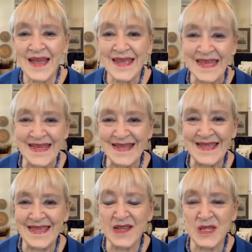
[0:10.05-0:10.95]
Hi,
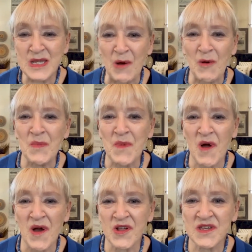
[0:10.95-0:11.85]
kids. It's Carole
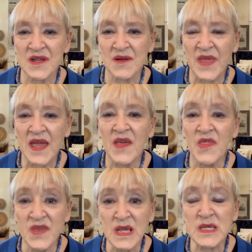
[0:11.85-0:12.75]
Marsh.
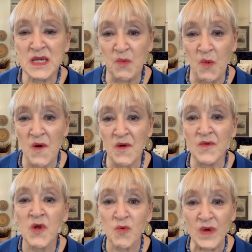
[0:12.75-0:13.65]
This is World
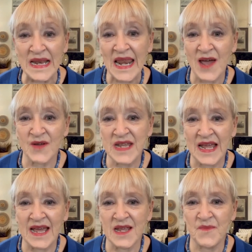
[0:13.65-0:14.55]
Read Aloud
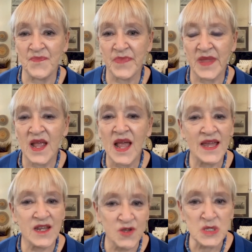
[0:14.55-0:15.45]
Day. And
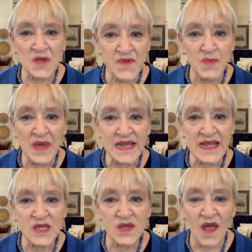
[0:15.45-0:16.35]
in just a few
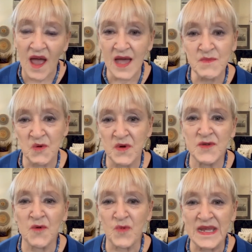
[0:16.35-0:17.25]
minutes, I'm going
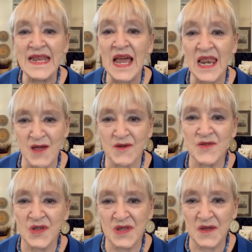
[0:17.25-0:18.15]
to read aloud
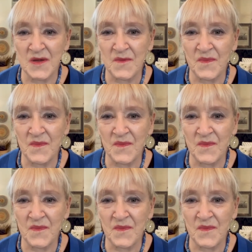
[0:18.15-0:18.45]
to you.